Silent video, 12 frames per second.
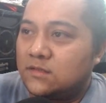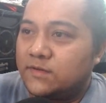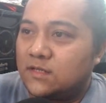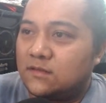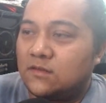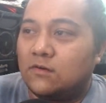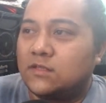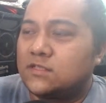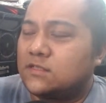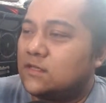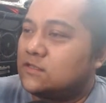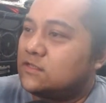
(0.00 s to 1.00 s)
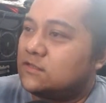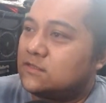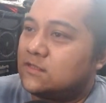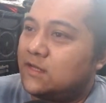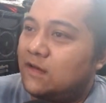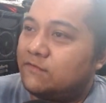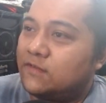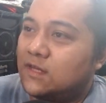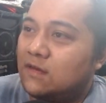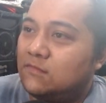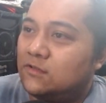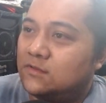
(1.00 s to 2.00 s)
No, it should still have the
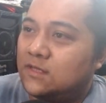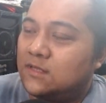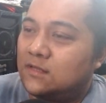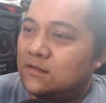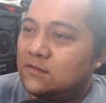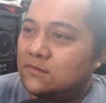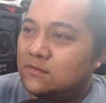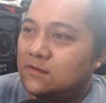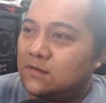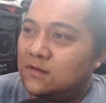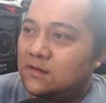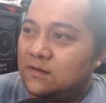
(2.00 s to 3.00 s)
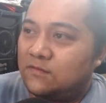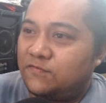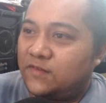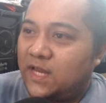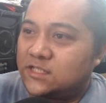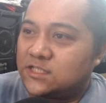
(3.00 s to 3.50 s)
game loaded into the flash.